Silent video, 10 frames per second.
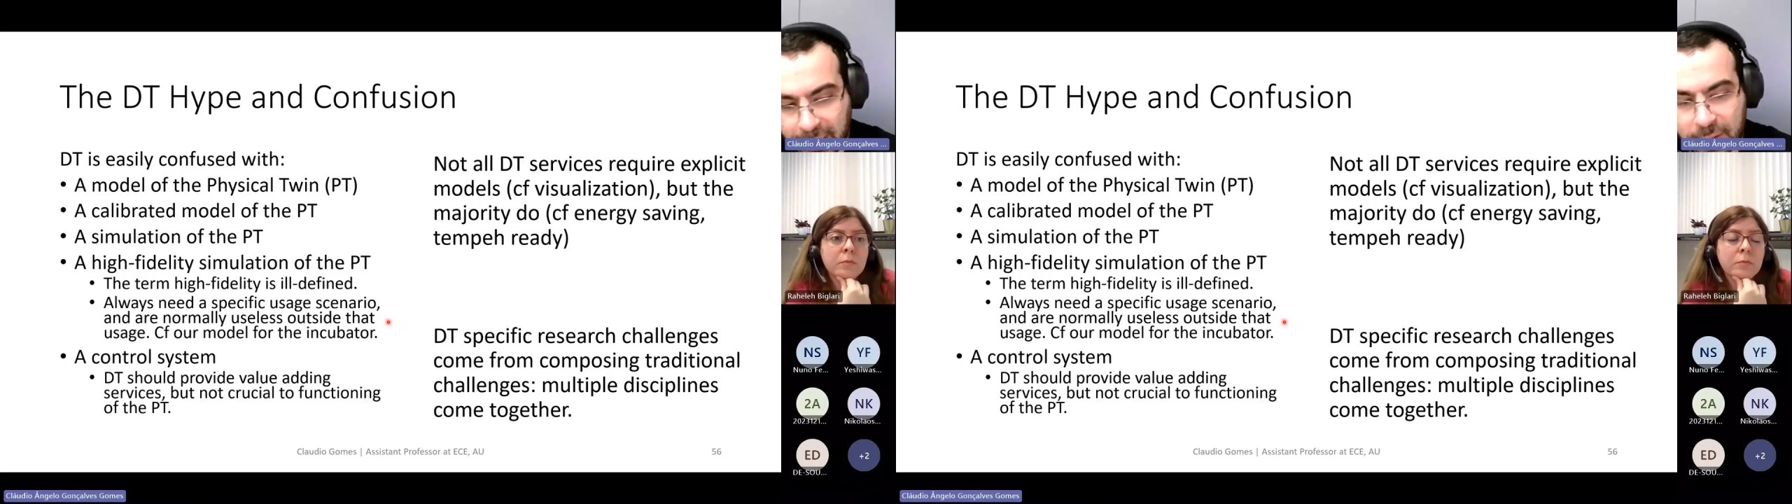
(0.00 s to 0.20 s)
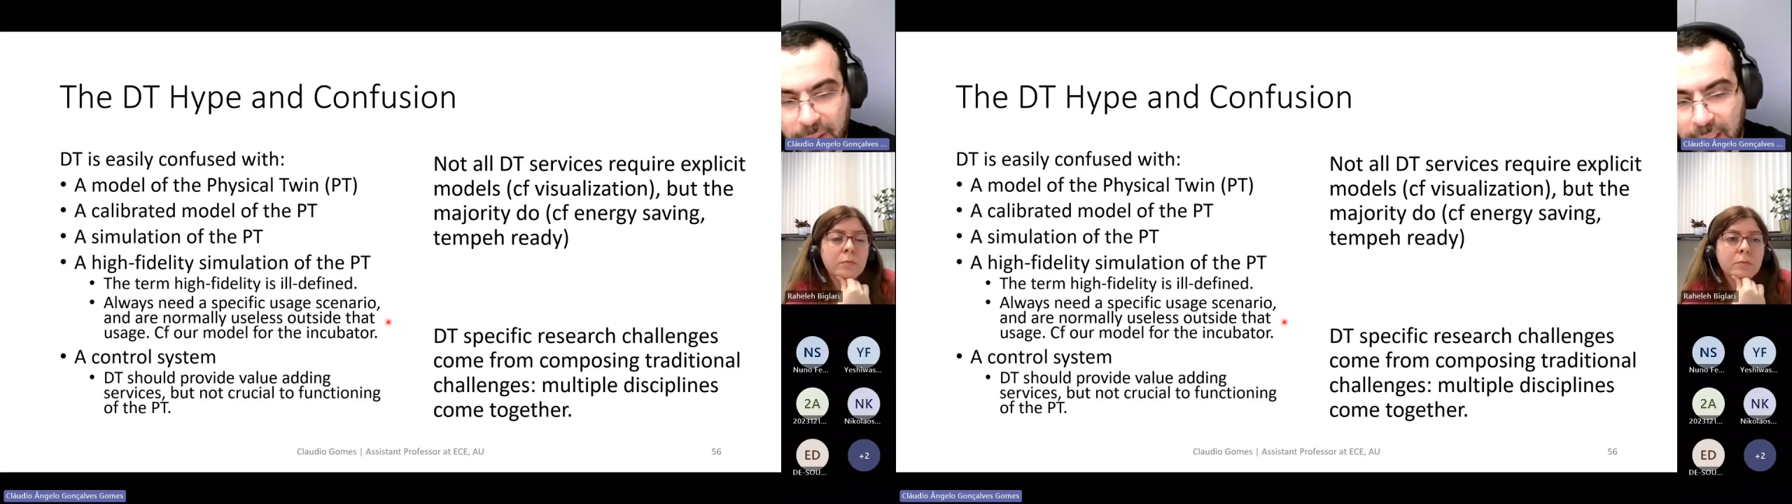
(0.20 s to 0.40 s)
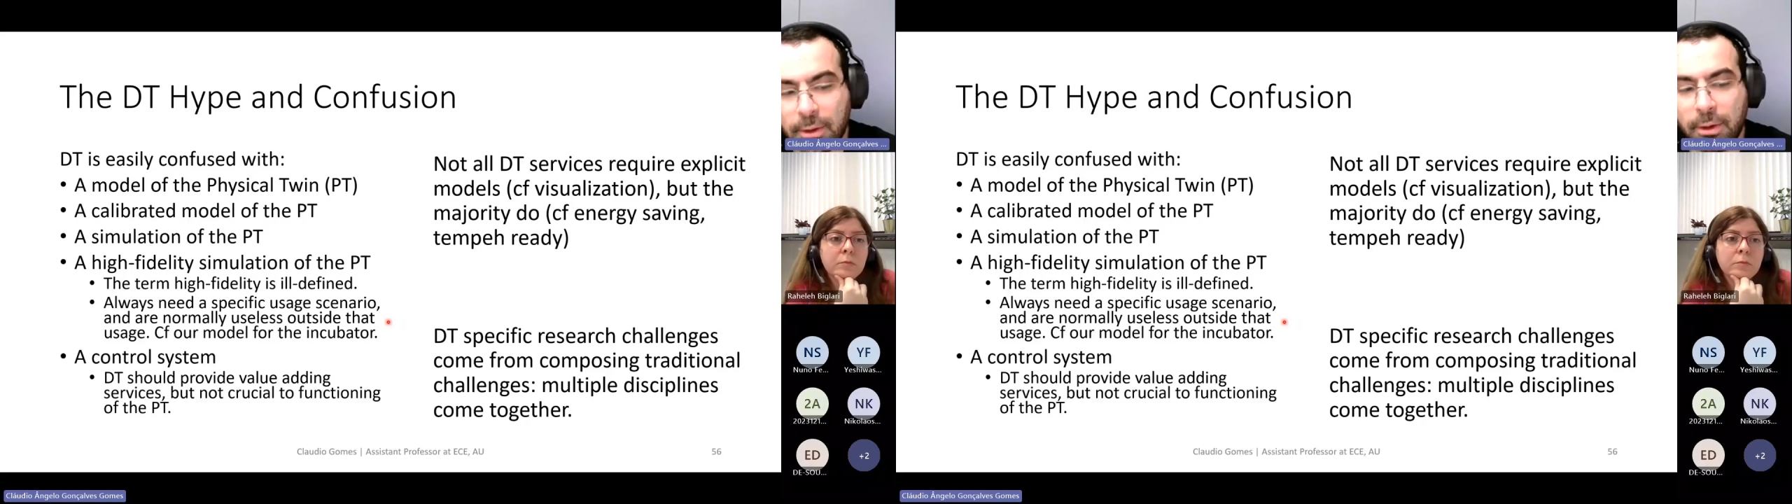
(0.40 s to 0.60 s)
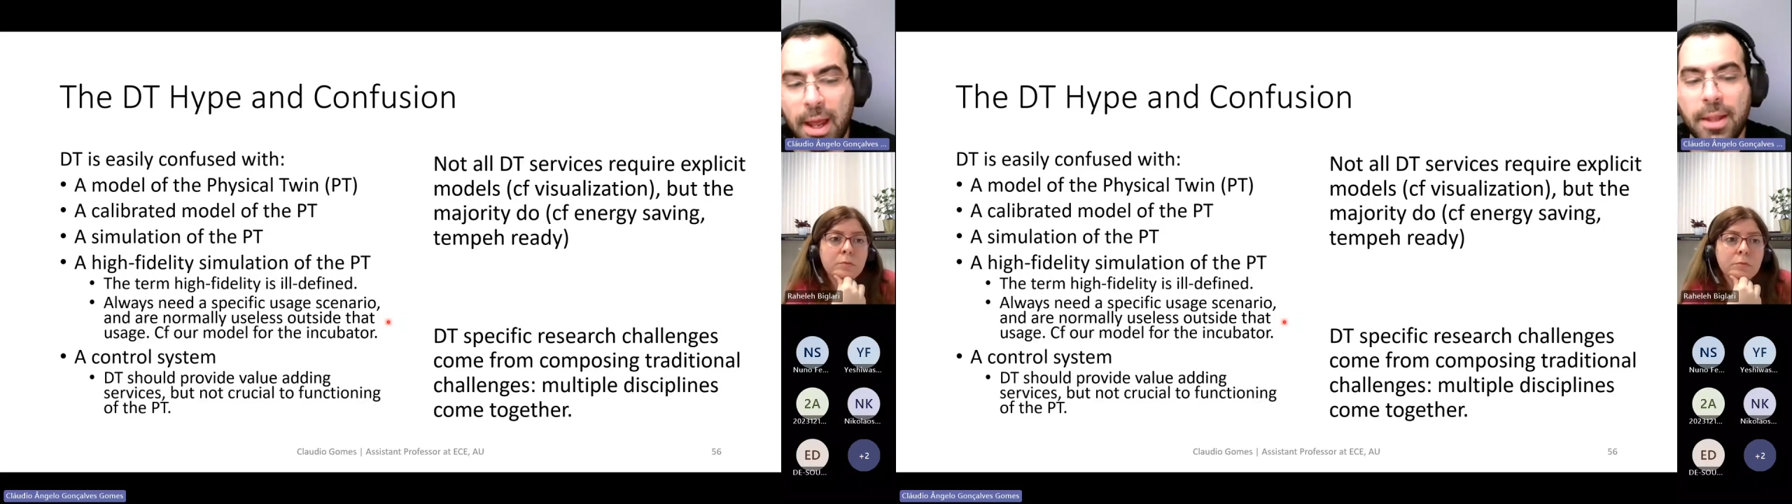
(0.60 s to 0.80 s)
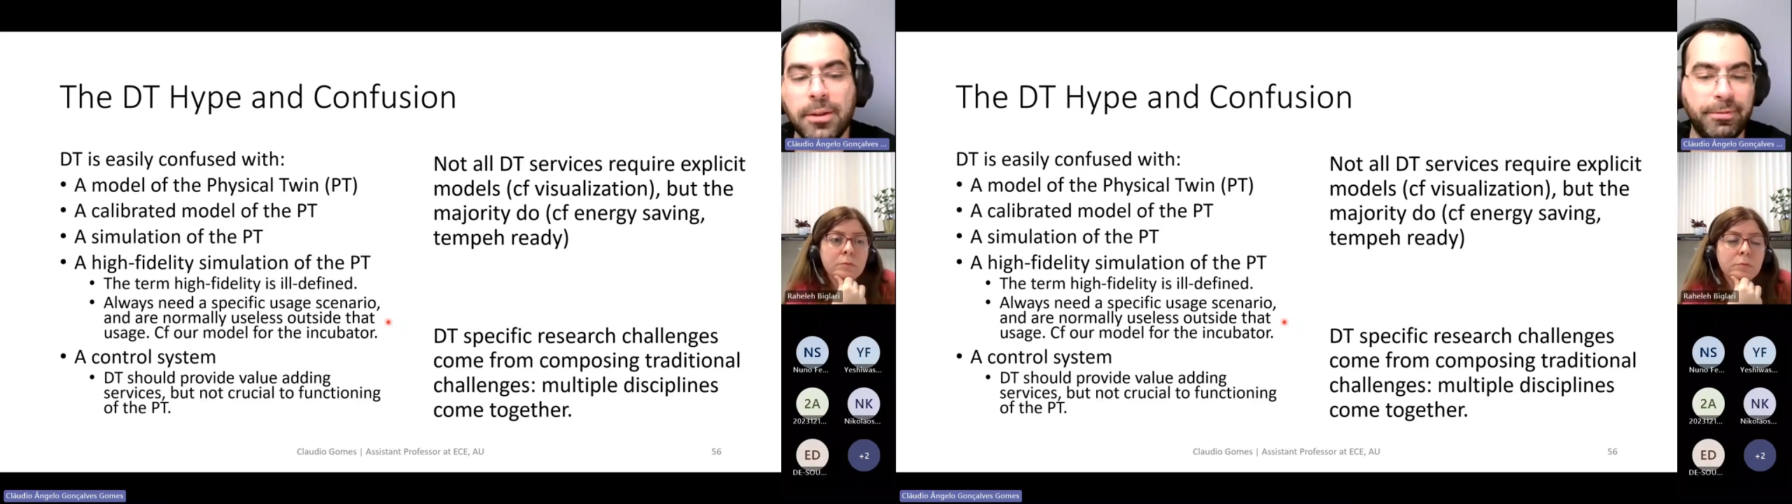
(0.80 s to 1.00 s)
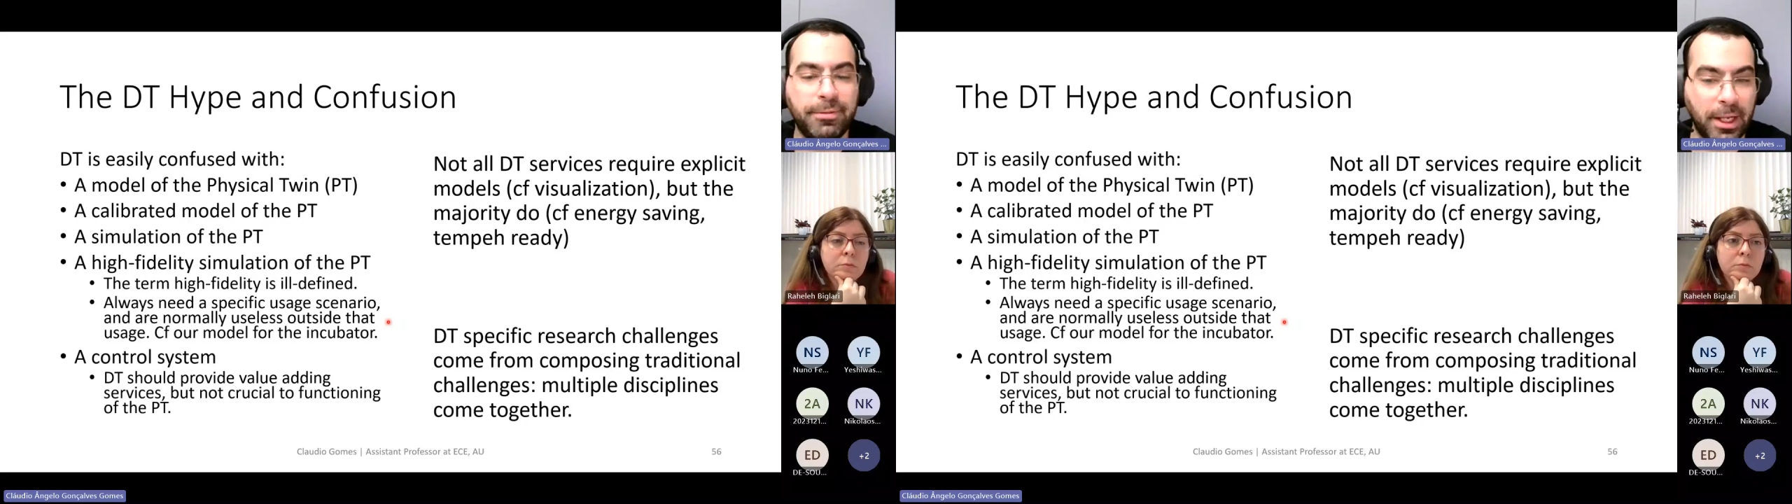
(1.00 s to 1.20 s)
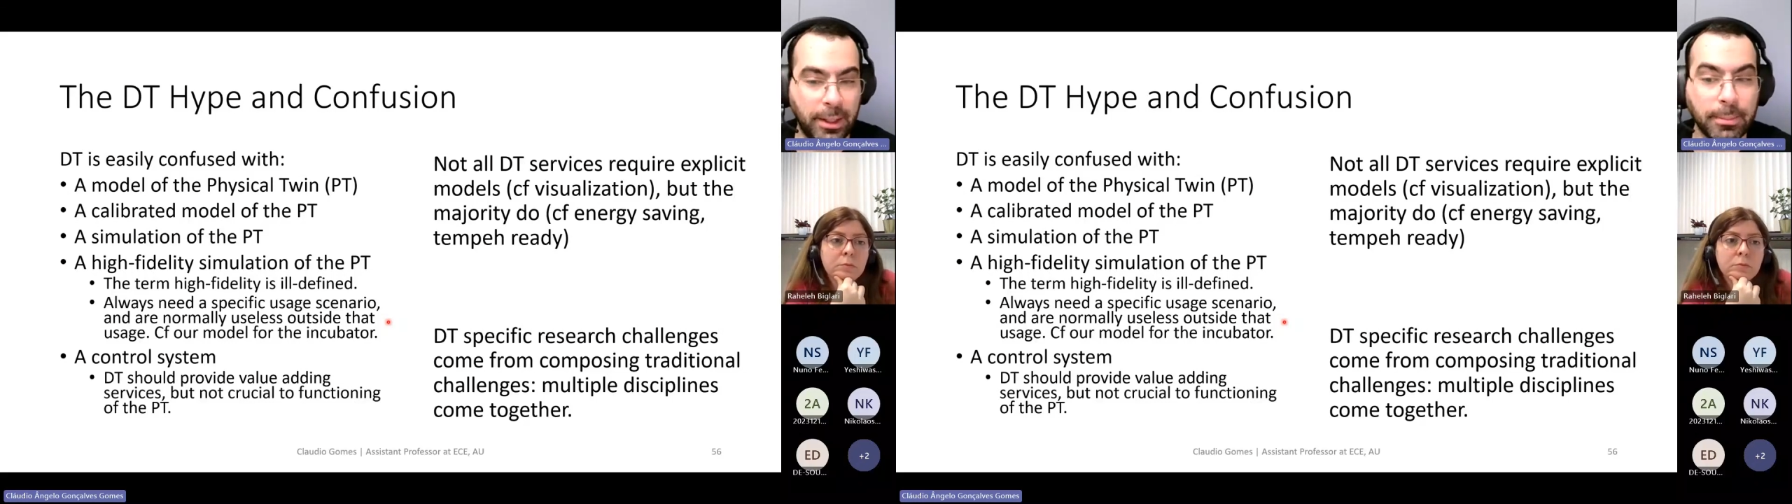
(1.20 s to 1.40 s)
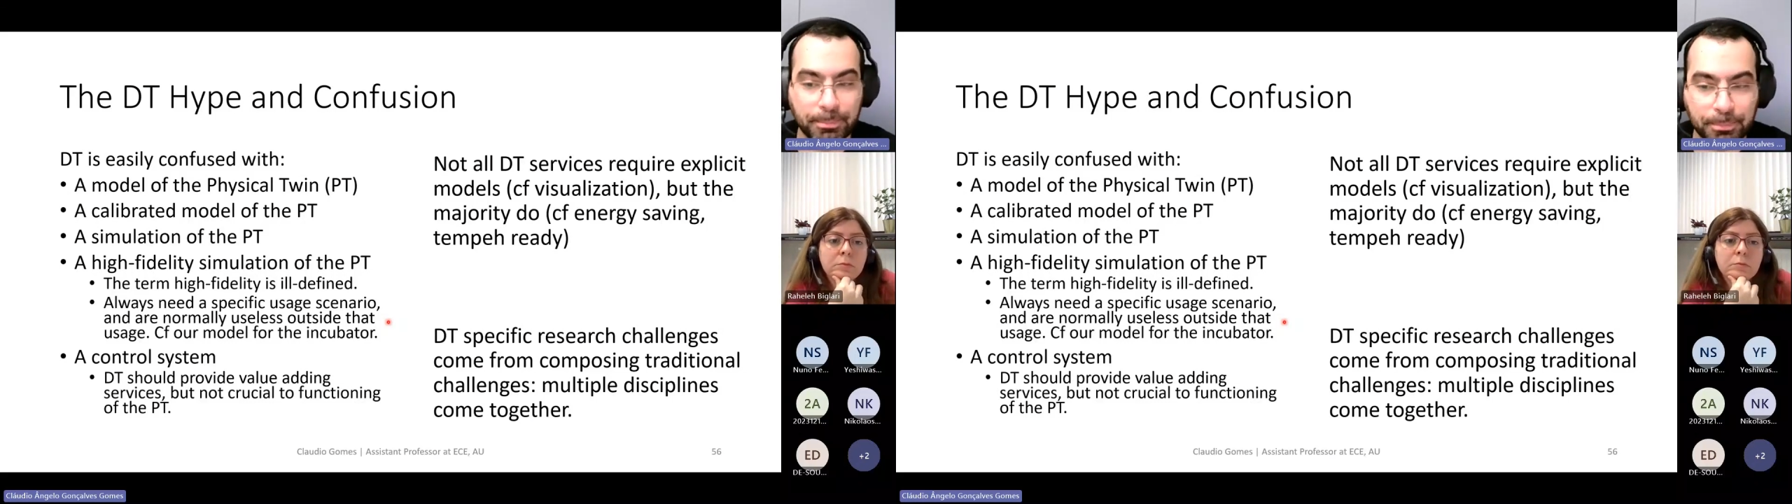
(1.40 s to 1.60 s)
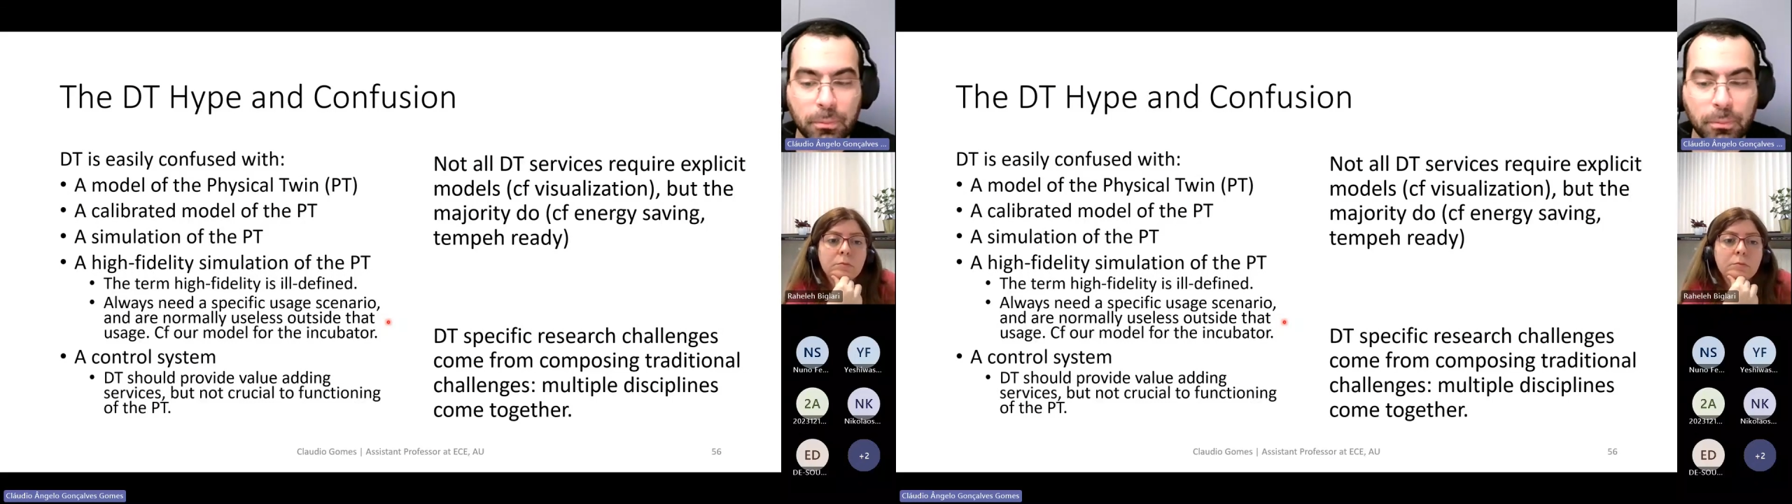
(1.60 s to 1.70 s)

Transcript: the heater and the fan.